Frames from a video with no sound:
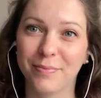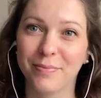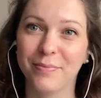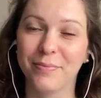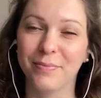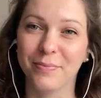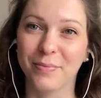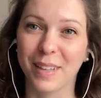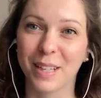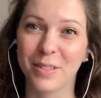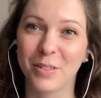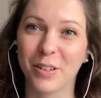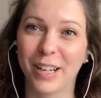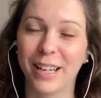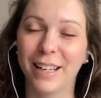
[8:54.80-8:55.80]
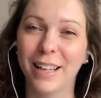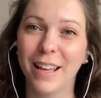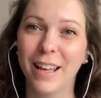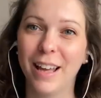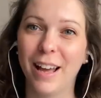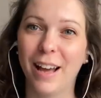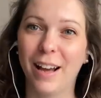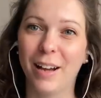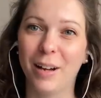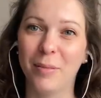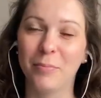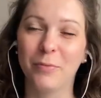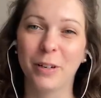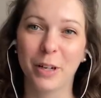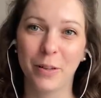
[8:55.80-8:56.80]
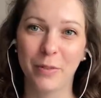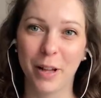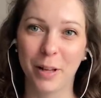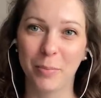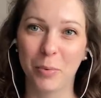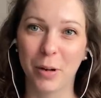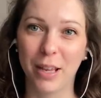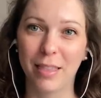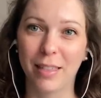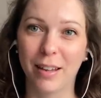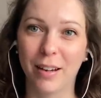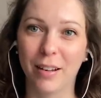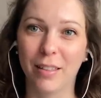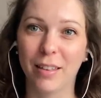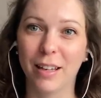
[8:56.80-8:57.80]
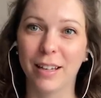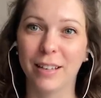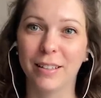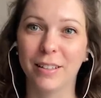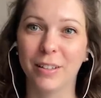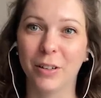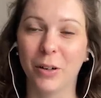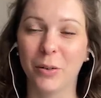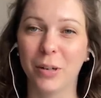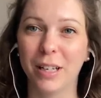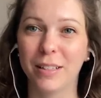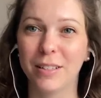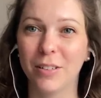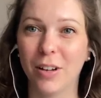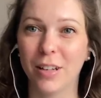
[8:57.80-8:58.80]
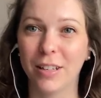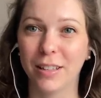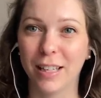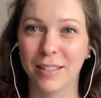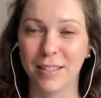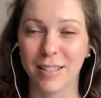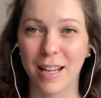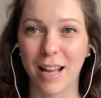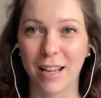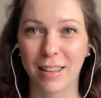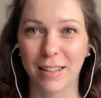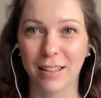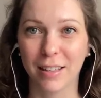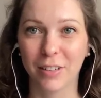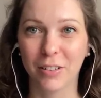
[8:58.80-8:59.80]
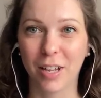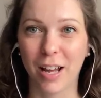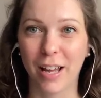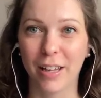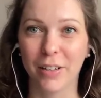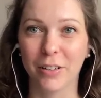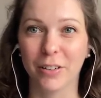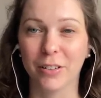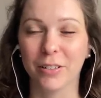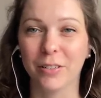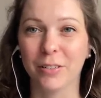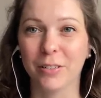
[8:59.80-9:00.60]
Mm-hmm. That's great. Um, very valid point there that, you know, it's not let's attack the little guy or,